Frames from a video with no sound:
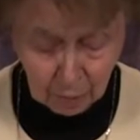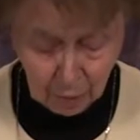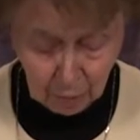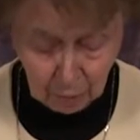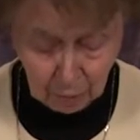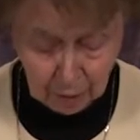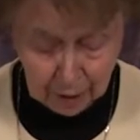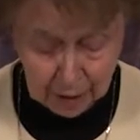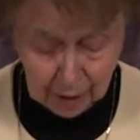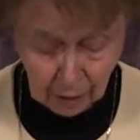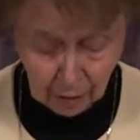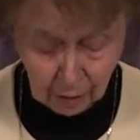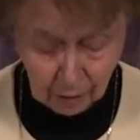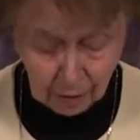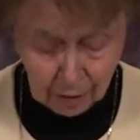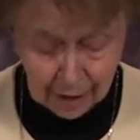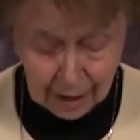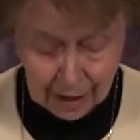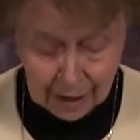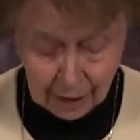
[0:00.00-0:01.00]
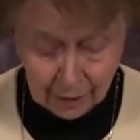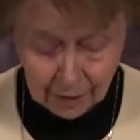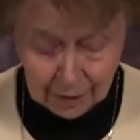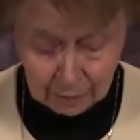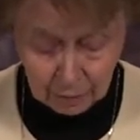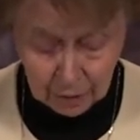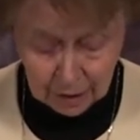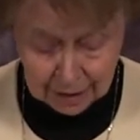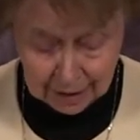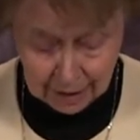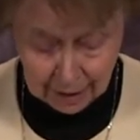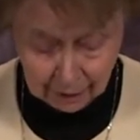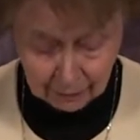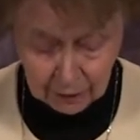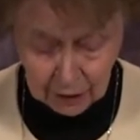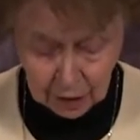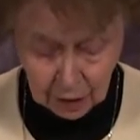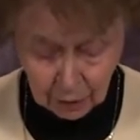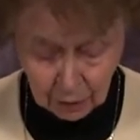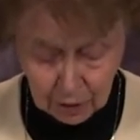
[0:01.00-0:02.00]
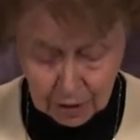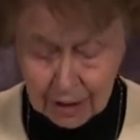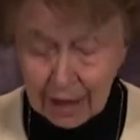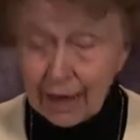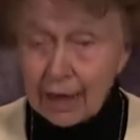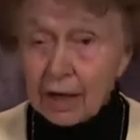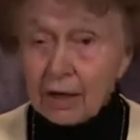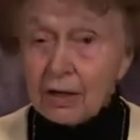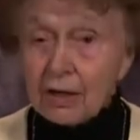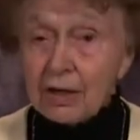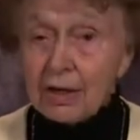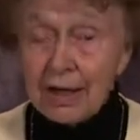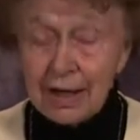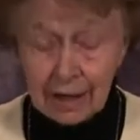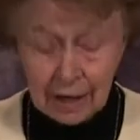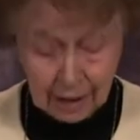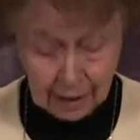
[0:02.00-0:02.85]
prepared themselves to sound.